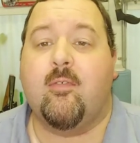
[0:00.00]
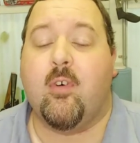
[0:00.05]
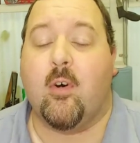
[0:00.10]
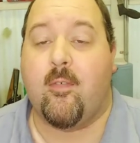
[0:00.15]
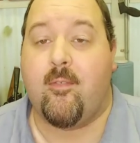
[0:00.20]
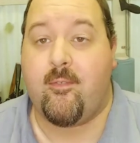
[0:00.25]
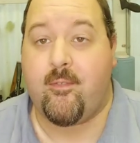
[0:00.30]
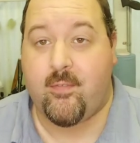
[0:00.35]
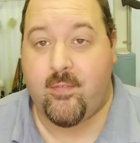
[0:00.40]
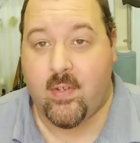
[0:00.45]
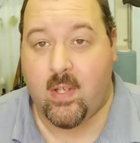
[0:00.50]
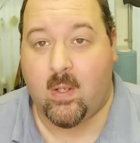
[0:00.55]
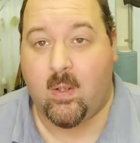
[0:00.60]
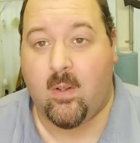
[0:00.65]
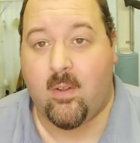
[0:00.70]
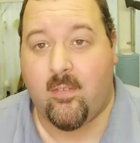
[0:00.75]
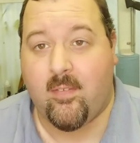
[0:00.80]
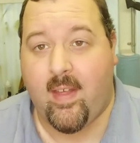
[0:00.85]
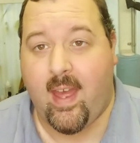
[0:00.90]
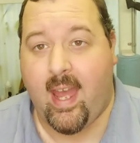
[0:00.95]

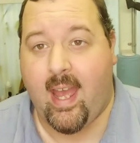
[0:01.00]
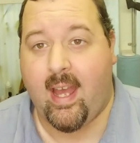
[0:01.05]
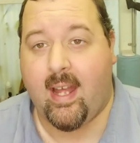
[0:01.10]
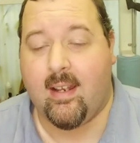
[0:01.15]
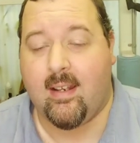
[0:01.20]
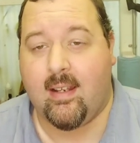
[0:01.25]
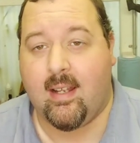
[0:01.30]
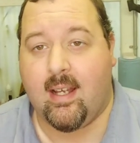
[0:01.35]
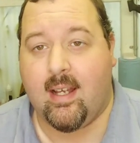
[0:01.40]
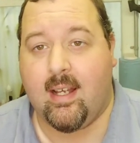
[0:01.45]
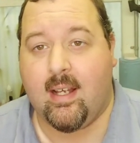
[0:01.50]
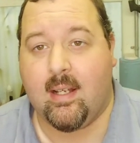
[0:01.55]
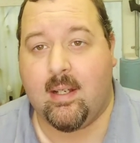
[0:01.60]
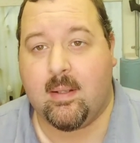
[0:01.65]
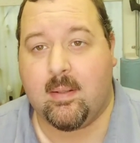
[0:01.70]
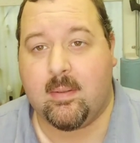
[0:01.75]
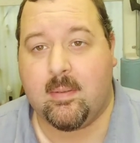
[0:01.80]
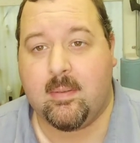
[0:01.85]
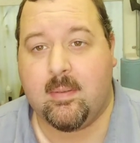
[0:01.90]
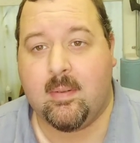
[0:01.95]
fulfill
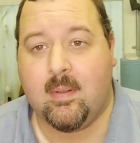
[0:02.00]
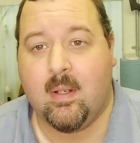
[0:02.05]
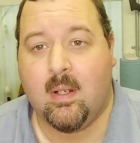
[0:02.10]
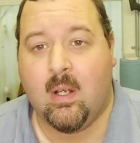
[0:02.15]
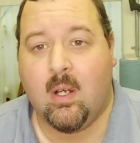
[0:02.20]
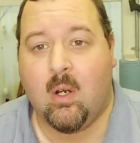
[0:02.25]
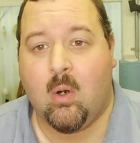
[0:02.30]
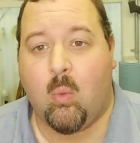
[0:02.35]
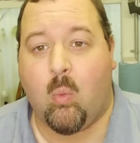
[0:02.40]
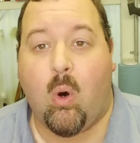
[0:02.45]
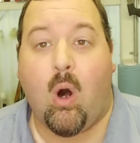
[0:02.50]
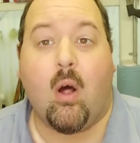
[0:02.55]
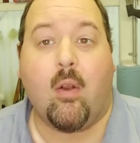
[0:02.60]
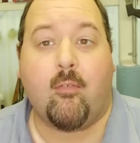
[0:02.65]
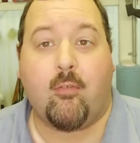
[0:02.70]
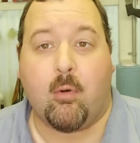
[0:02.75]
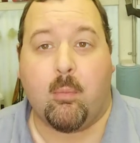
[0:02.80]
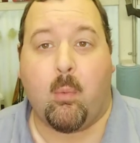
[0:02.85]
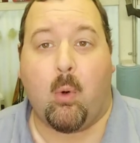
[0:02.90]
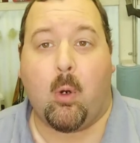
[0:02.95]
that
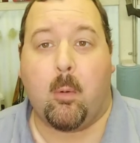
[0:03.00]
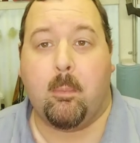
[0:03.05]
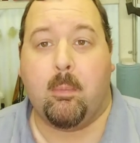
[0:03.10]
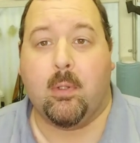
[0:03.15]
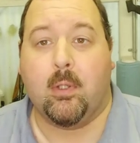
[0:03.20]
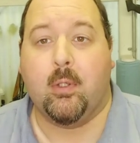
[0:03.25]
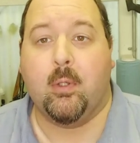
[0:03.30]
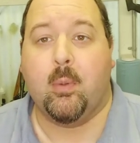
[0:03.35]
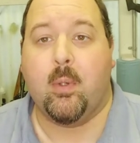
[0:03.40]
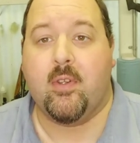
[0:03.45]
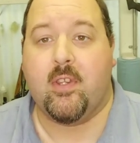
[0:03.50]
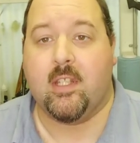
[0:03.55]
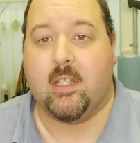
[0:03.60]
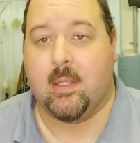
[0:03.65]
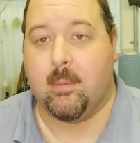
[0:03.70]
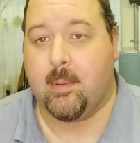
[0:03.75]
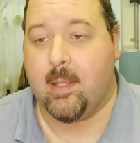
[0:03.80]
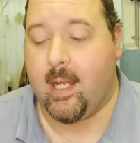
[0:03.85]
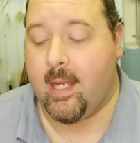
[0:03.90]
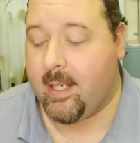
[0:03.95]
want for more blue within
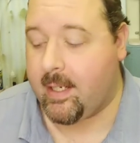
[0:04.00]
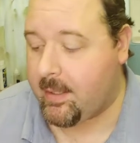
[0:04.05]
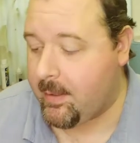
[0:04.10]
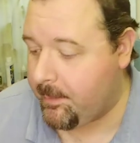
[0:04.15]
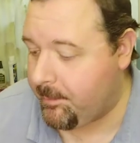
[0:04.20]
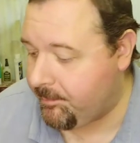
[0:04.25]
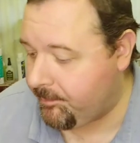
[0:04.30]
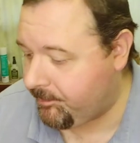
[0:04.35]
the blank.